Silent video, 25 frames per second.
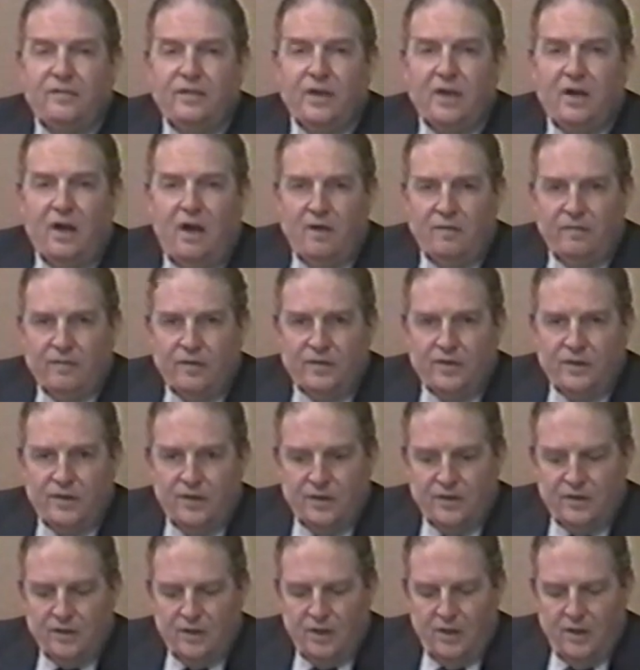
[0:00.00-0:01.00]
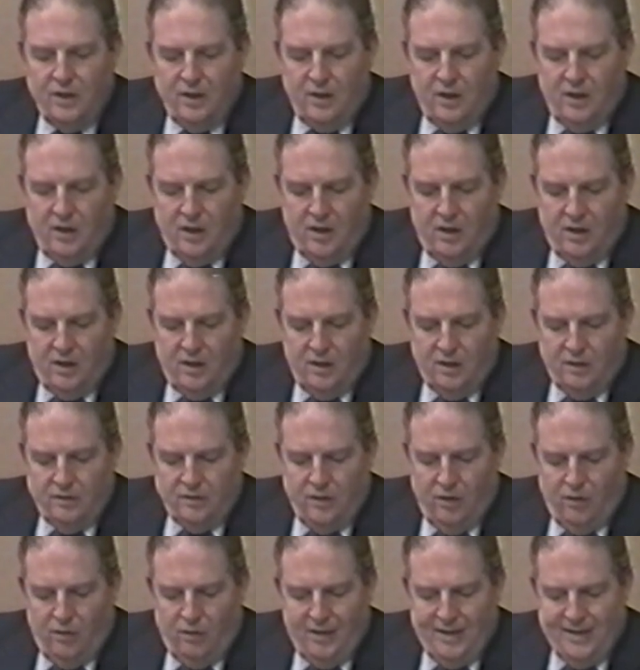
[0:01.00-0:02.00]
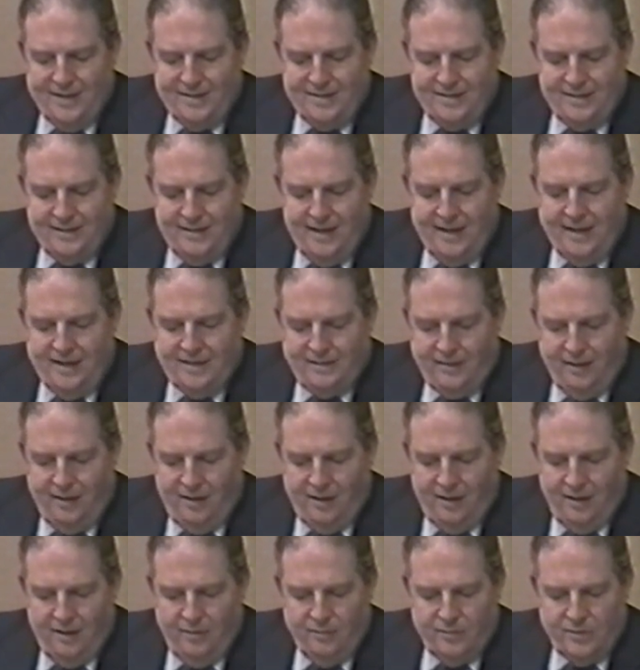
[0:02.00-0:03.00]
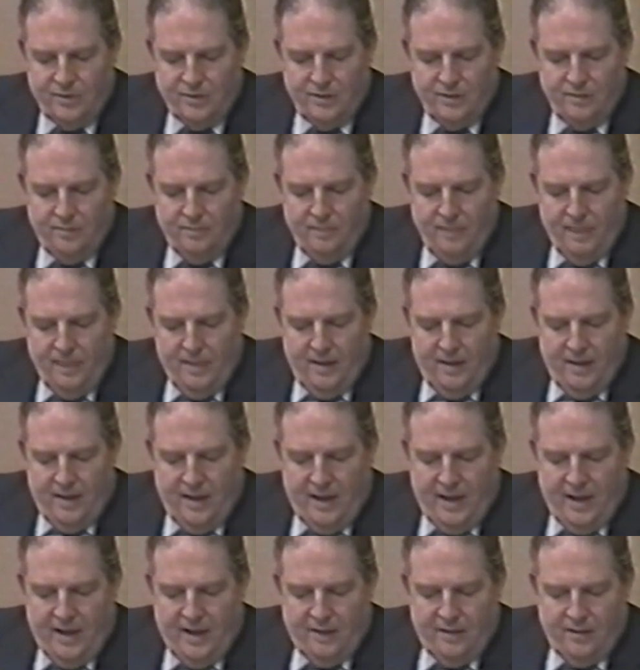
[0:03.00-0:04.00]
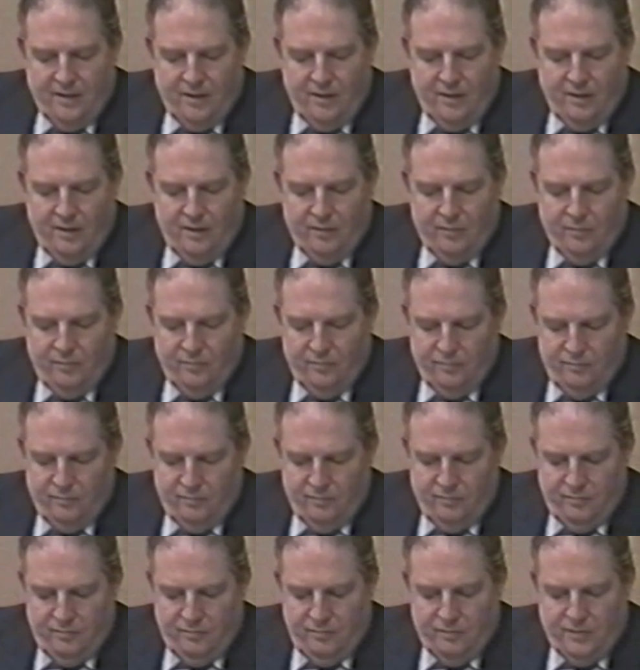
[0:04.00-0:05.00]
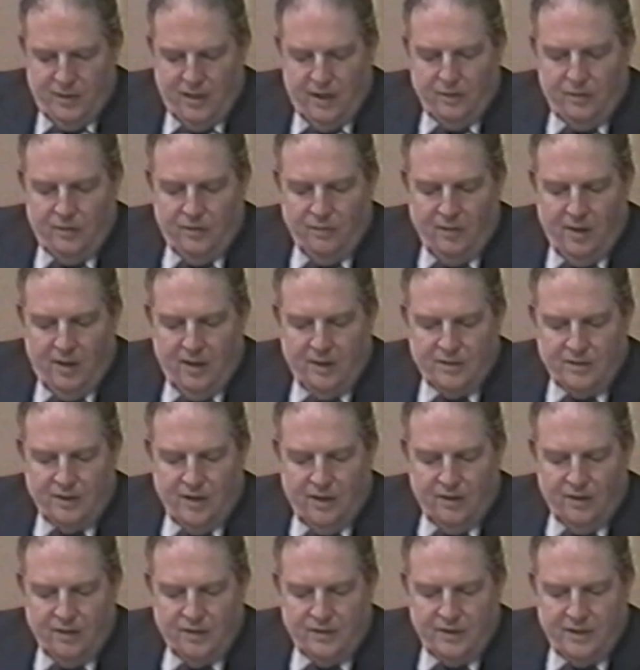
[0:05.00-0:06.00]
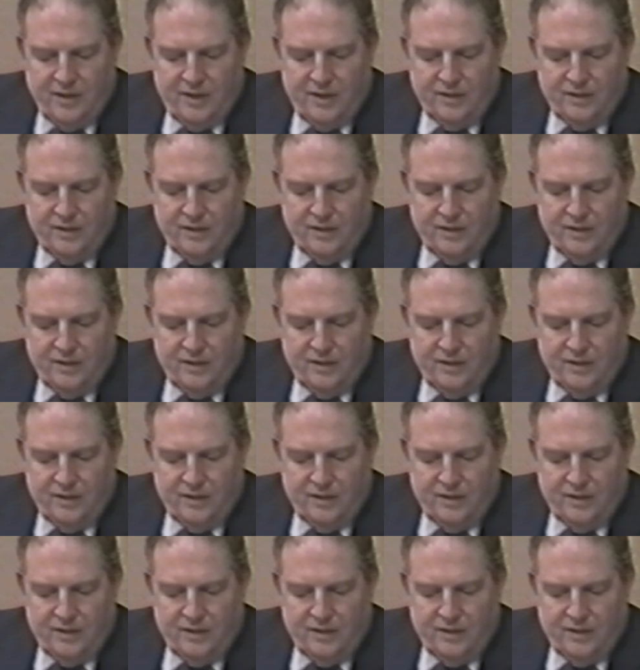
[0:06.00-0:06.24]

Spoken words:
conferences no less than 8 times. And Dr. Rostocker says,